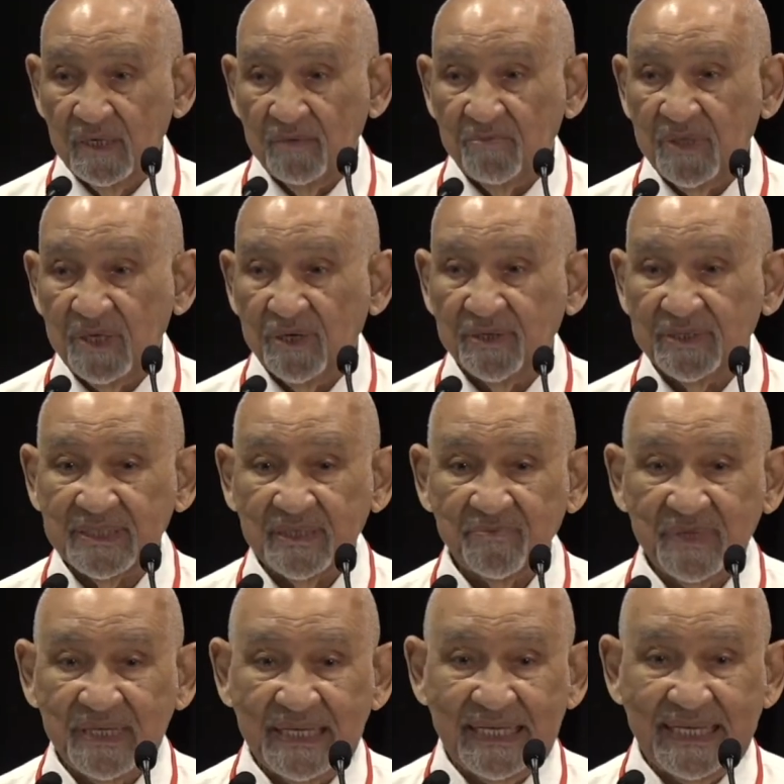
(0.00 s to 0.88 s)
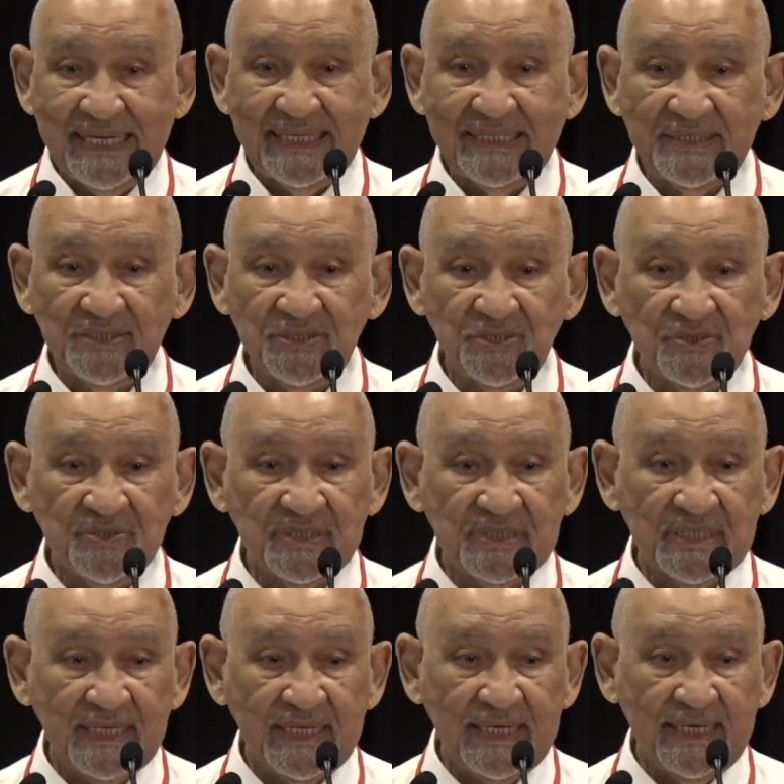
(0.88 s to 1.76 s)
Because I began to
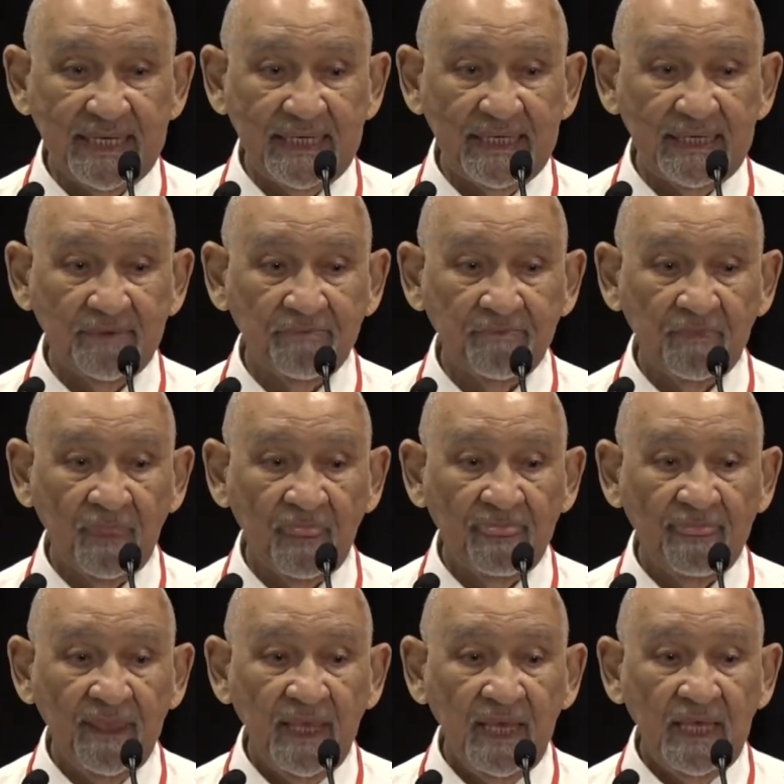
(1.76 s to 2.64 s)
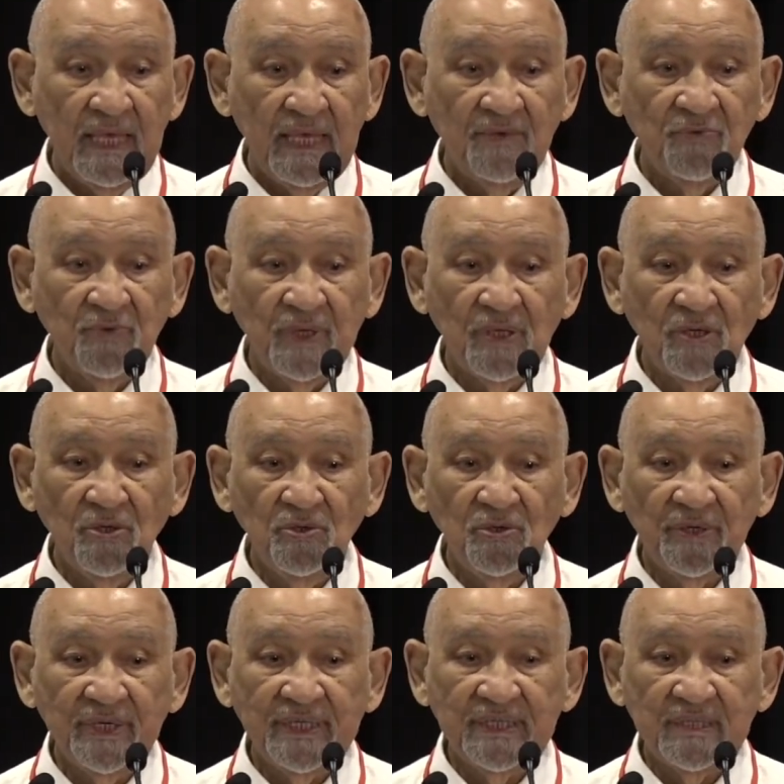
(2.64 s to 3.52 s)
say, if we
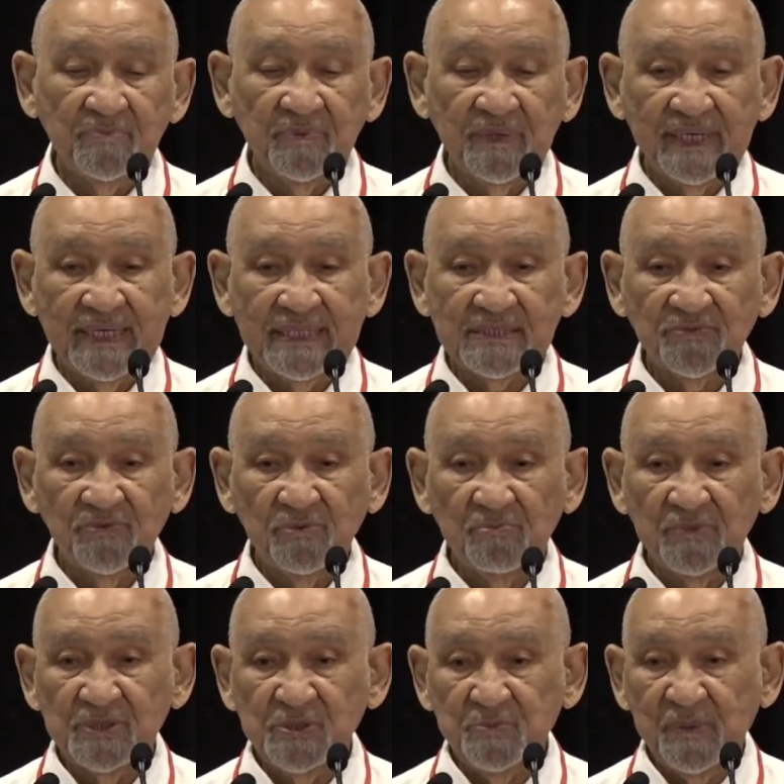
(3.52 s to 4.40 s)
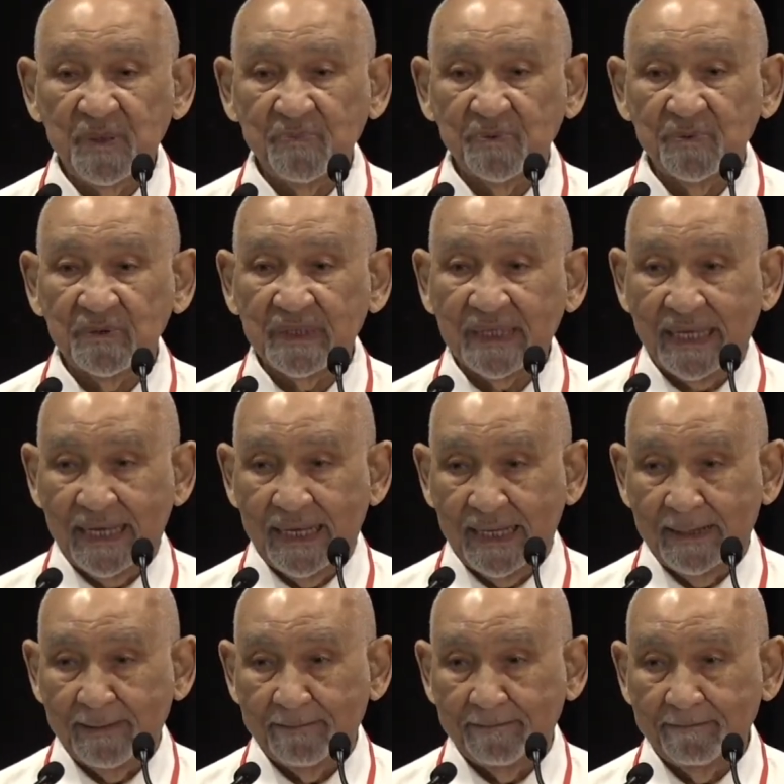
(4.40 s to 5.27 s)
look at the place from which people
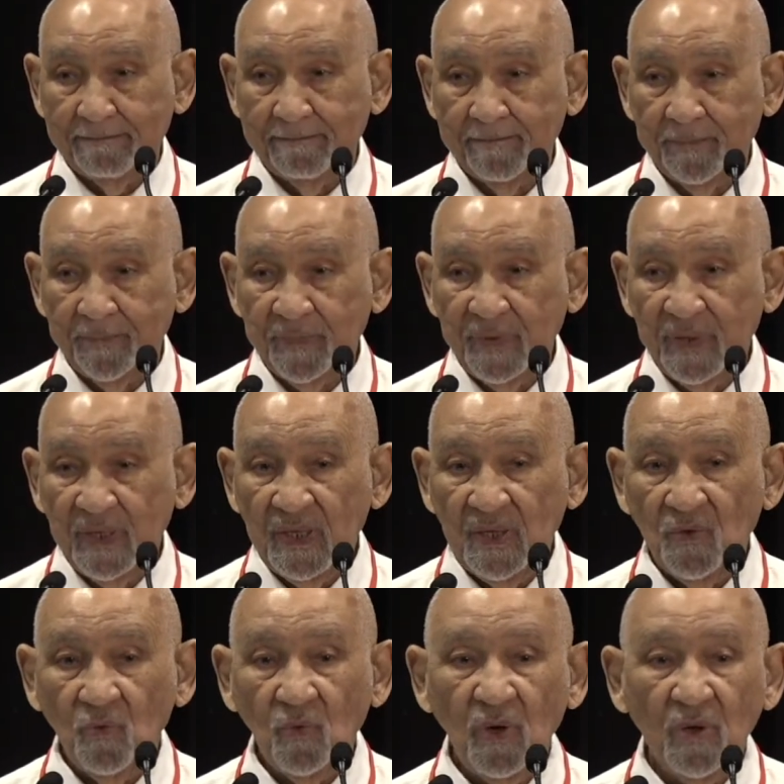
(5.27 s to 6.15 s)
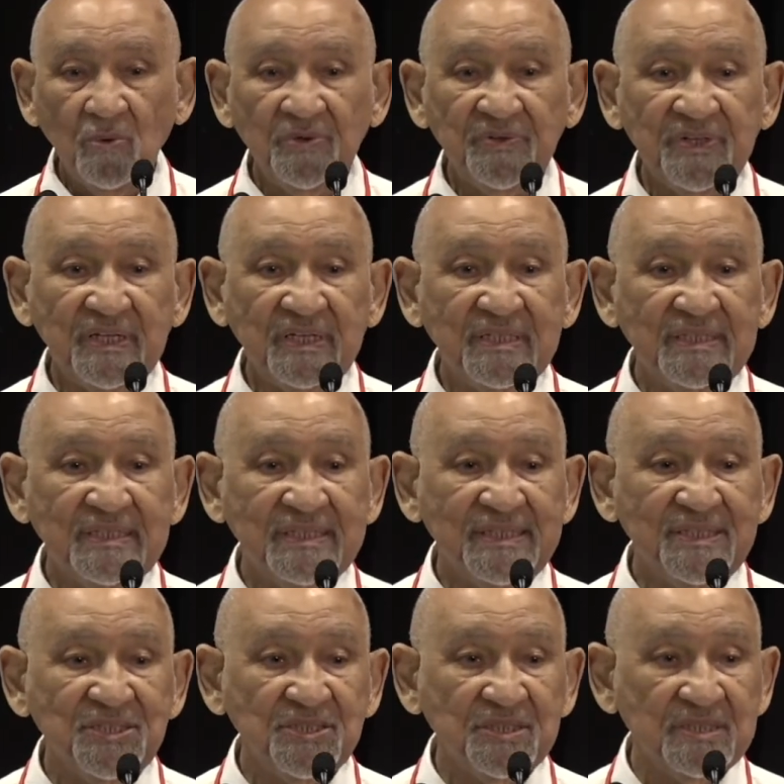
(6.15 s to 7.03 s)
come, what were the
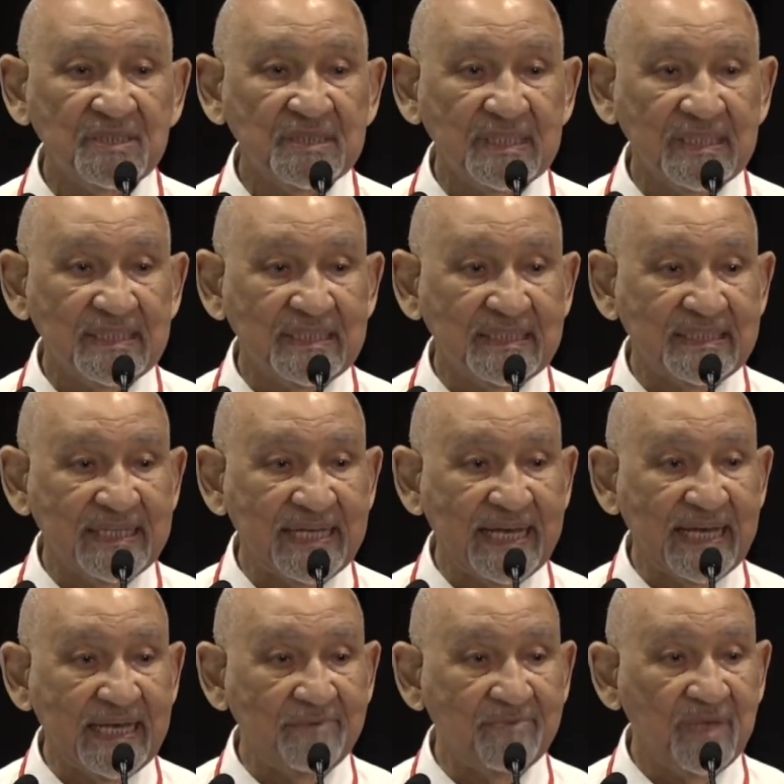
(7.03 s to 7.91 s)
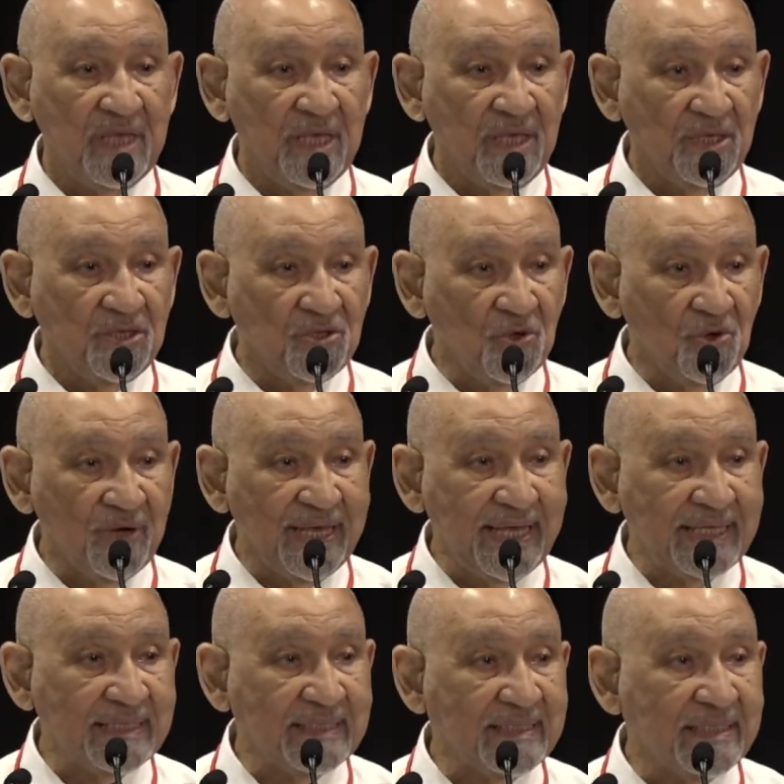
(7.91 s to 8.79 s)
conditions at the time your
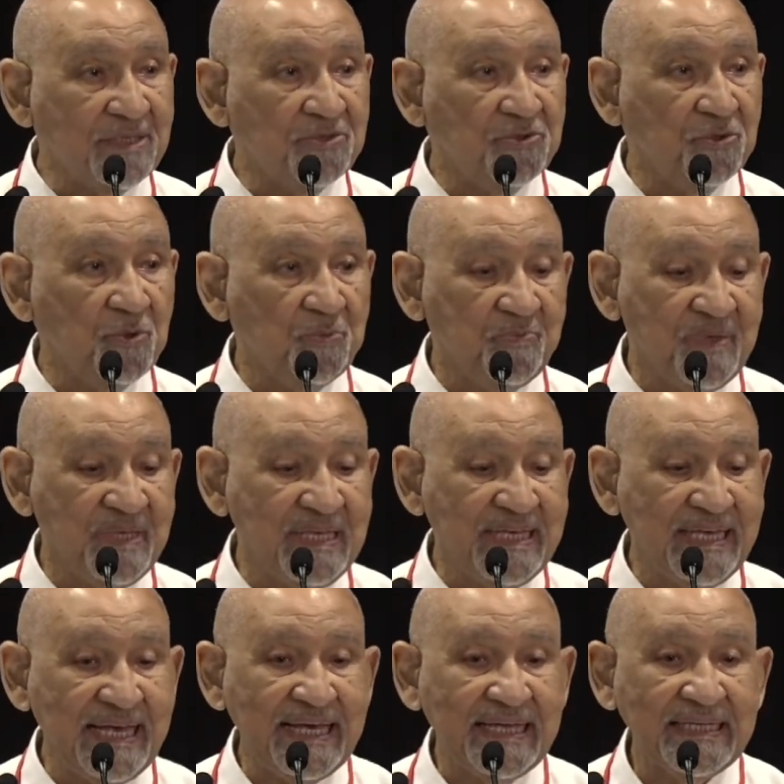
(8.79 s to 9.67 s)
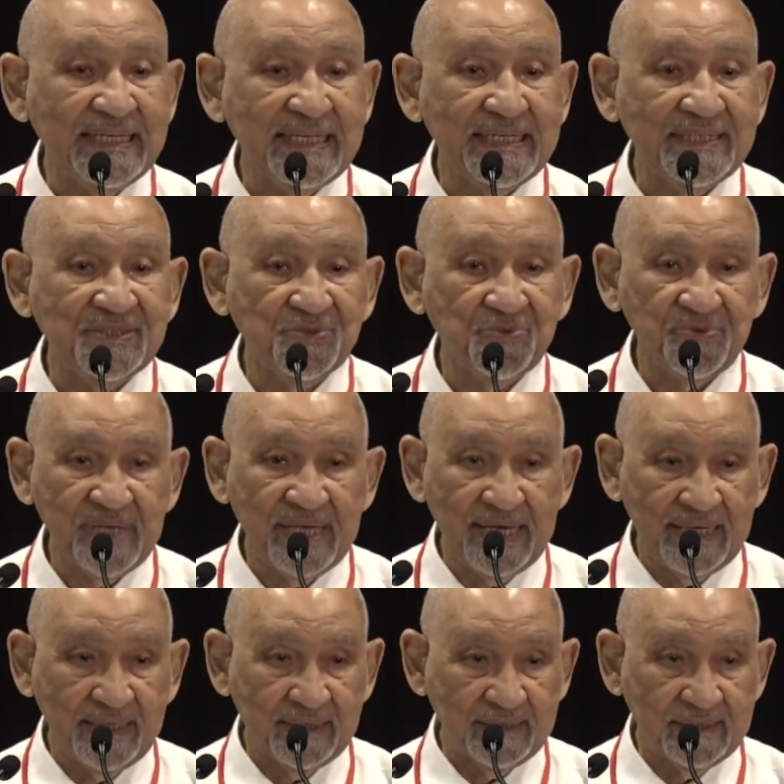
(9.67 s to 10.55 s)
ethnic group began its
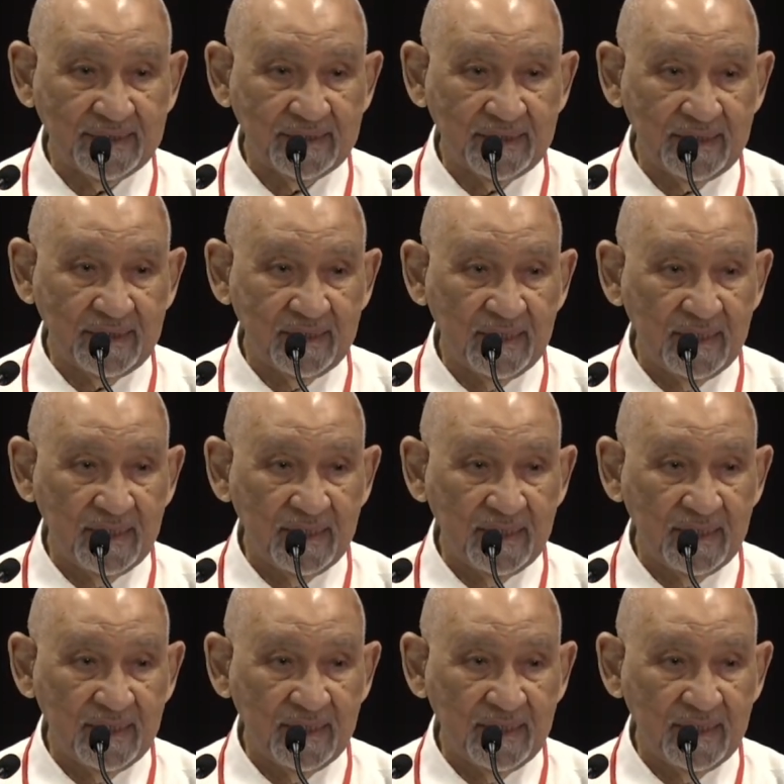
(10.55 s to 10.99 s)
reality?